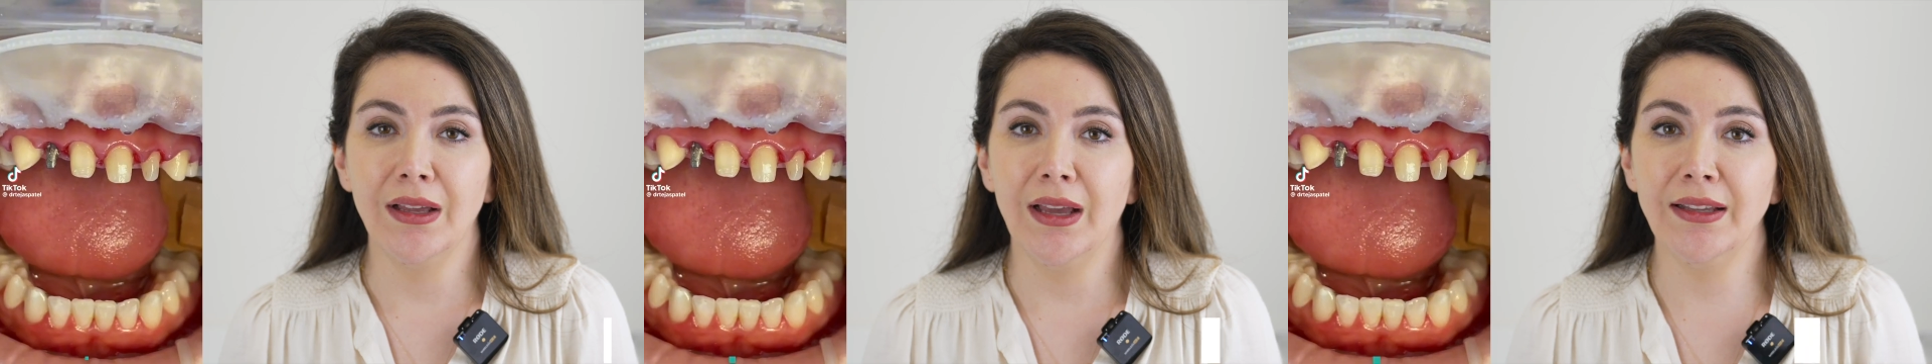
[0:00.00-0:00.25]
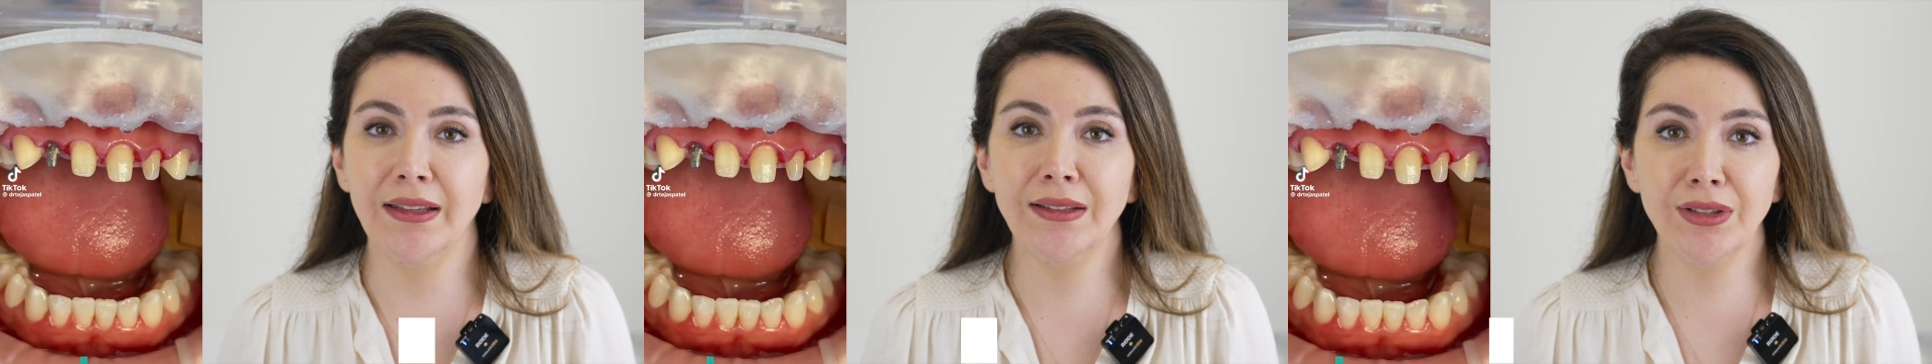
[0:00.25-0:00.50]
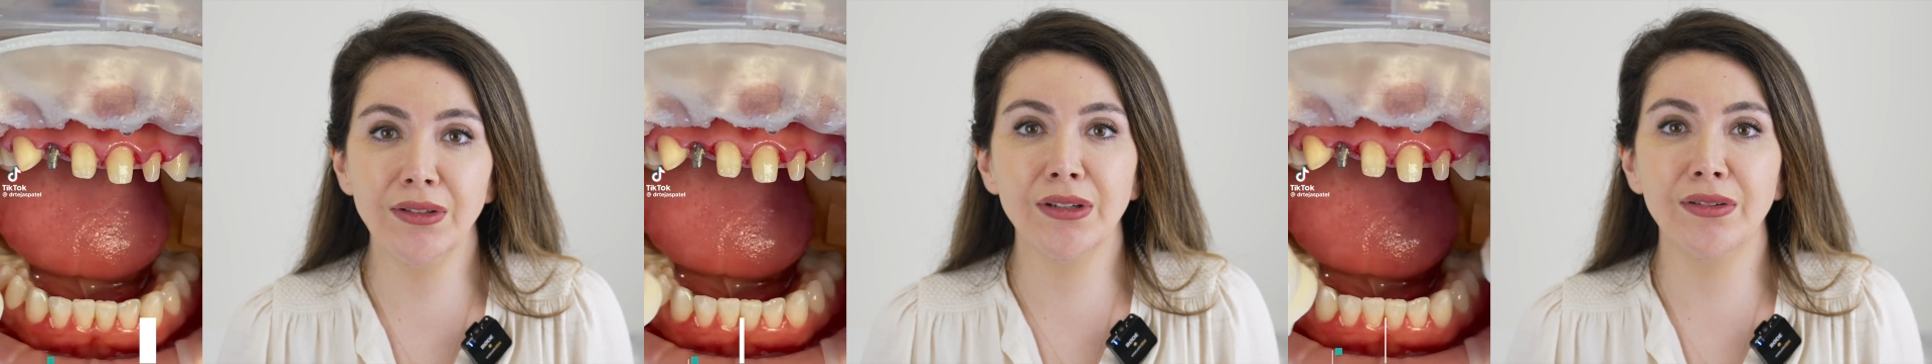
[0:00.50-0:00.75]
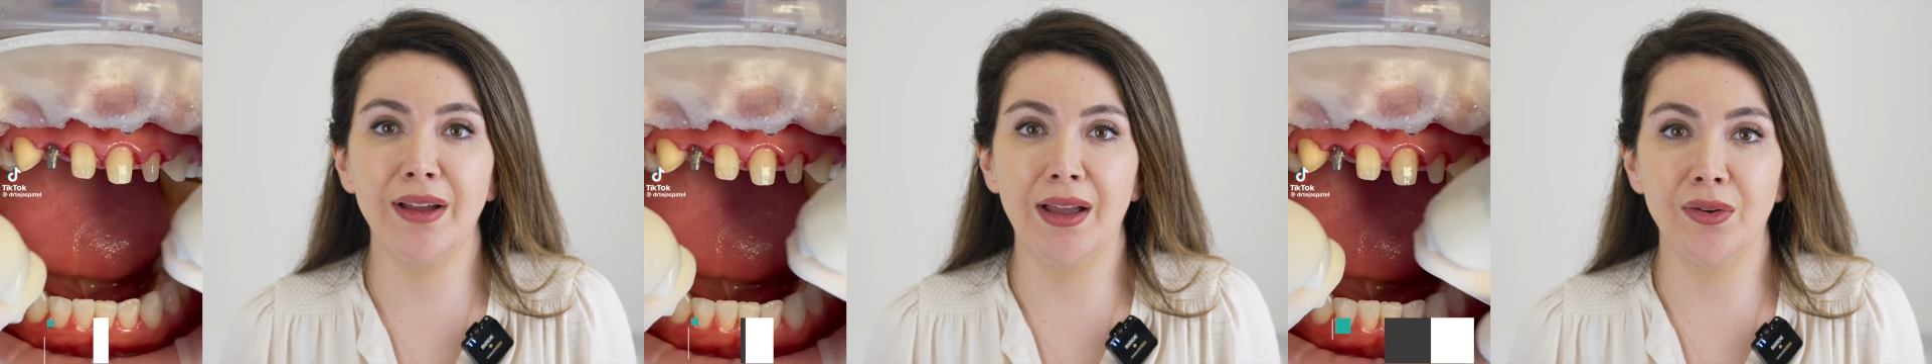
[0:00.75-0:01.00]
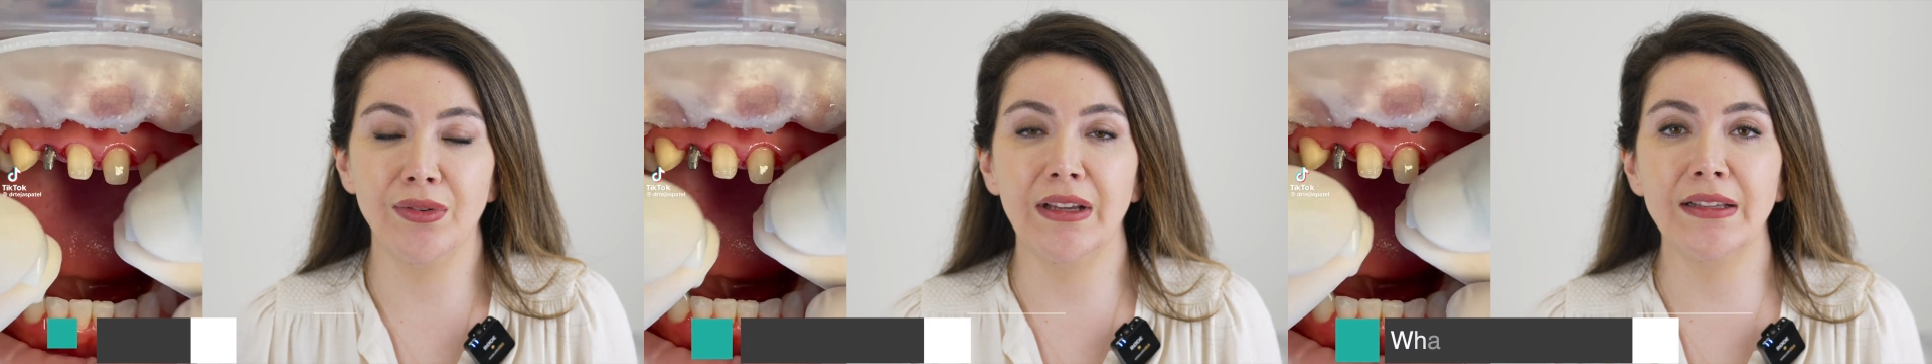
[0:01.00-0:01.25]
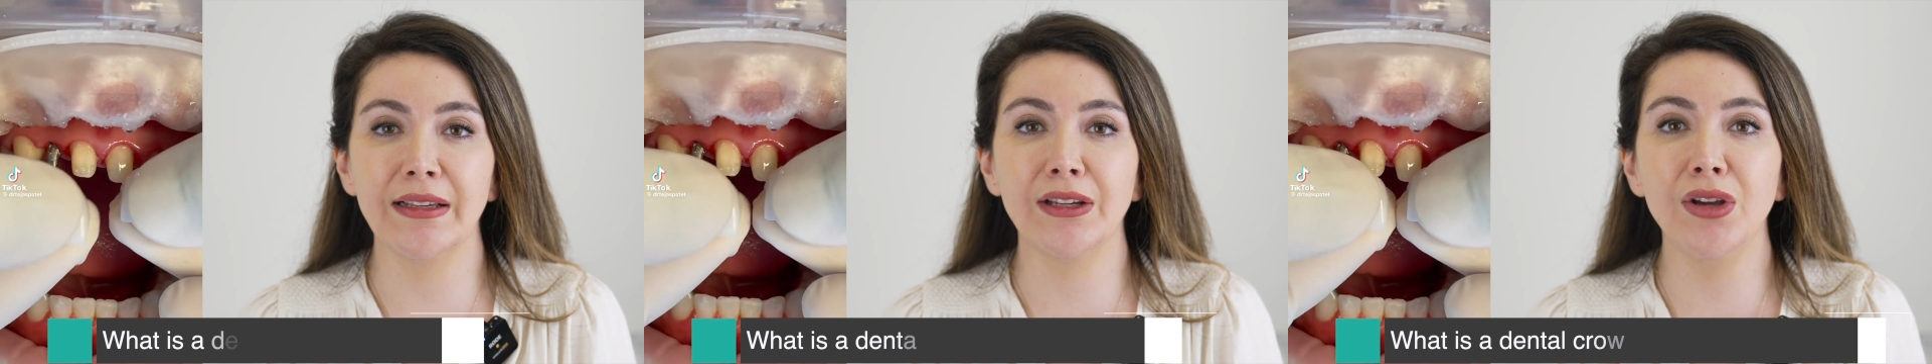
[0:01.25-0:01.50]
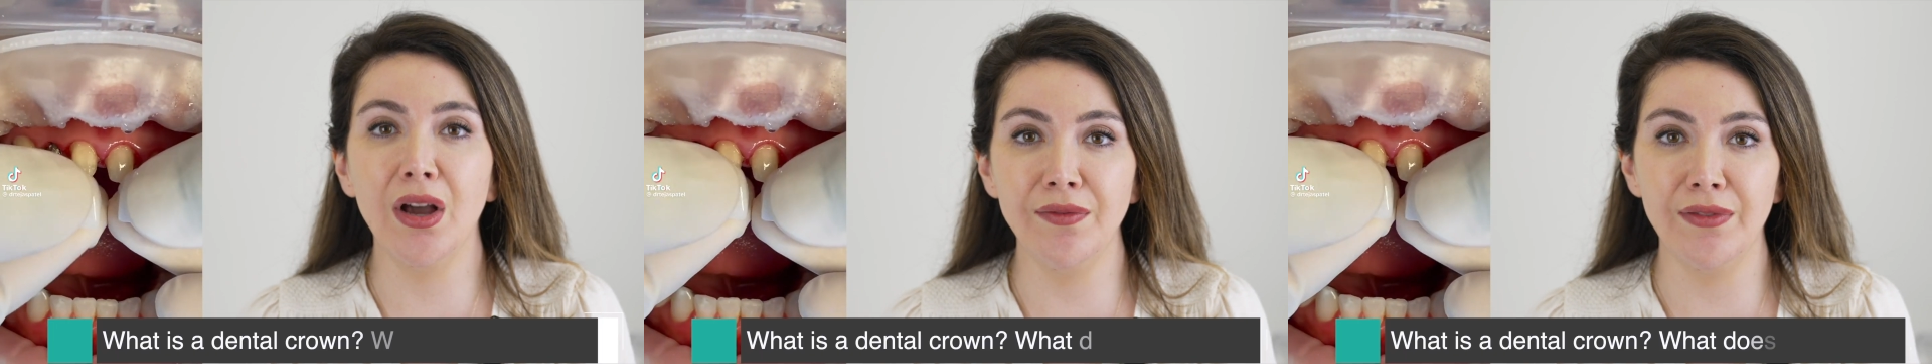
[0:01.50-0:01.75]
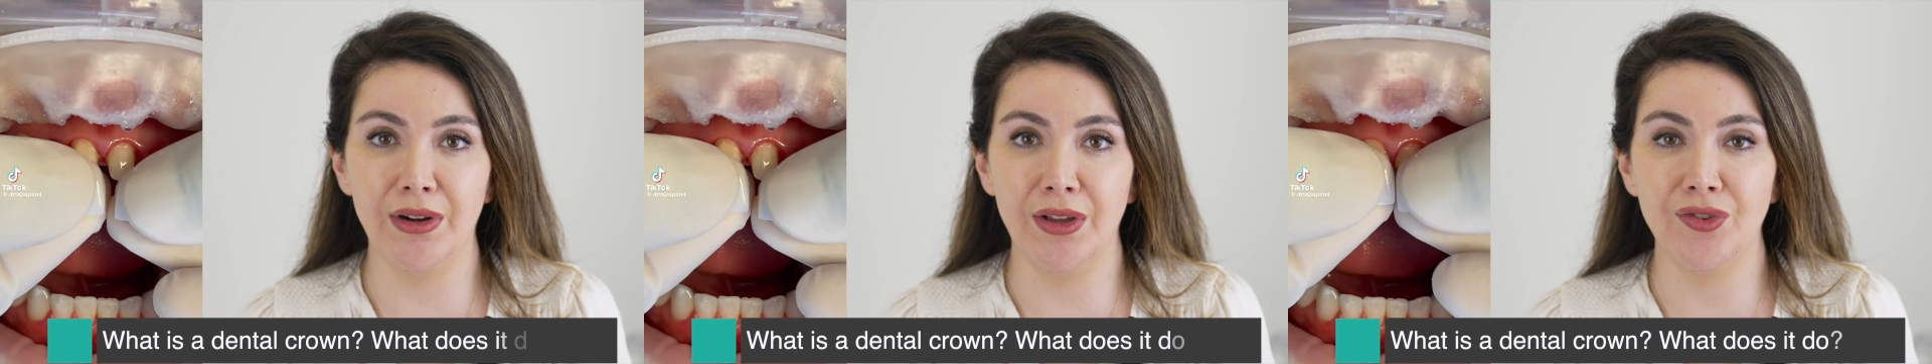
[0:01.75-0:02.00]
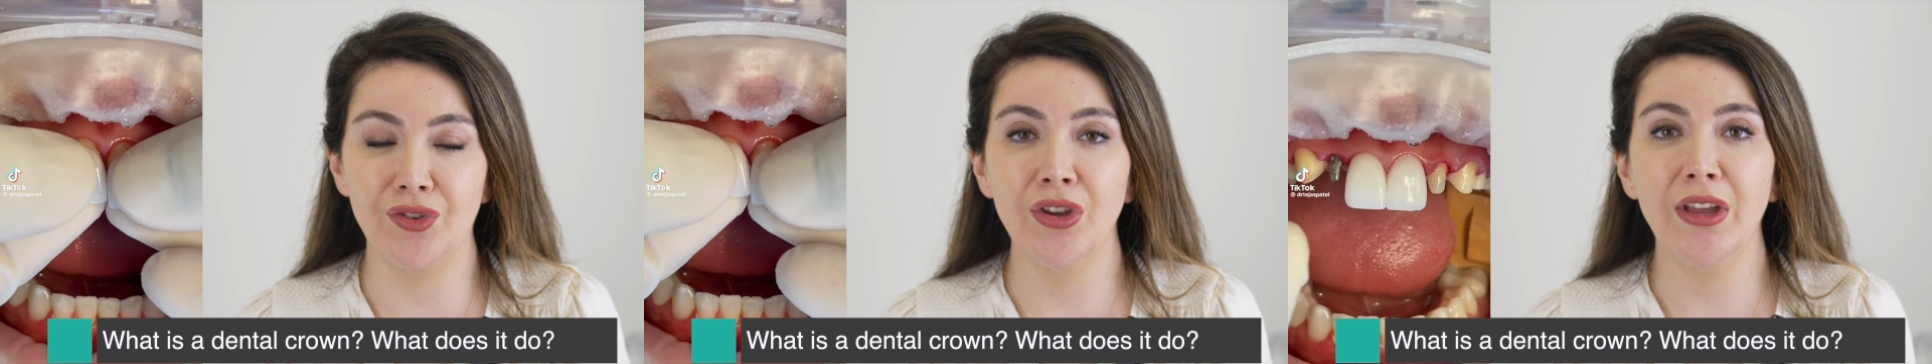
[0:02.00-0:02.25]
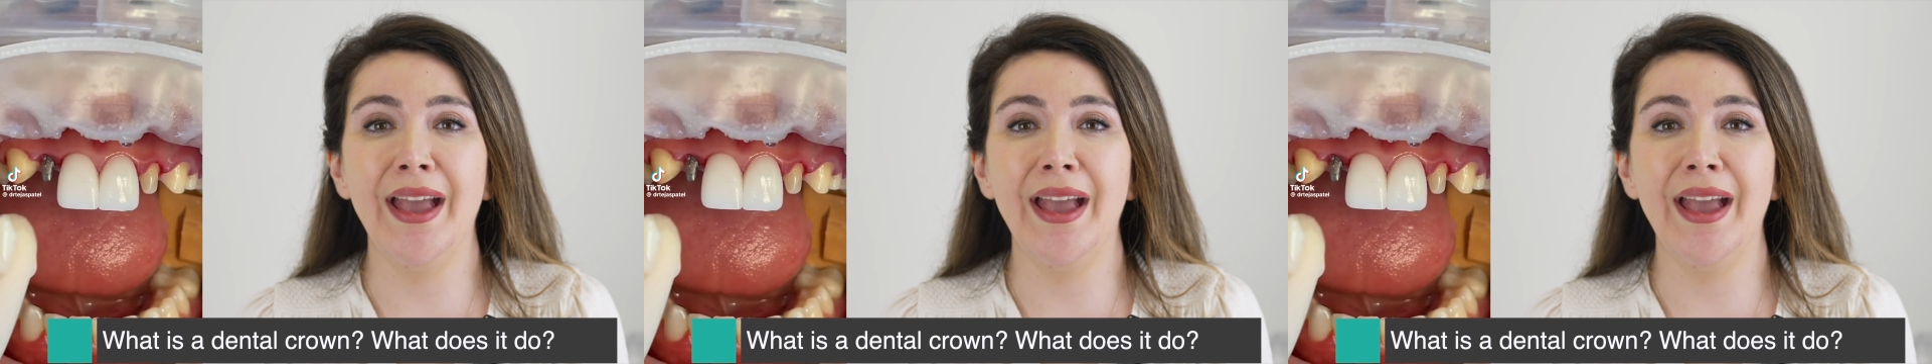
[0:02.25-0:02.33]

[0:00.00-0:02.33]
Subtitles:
A dental crown is a coverage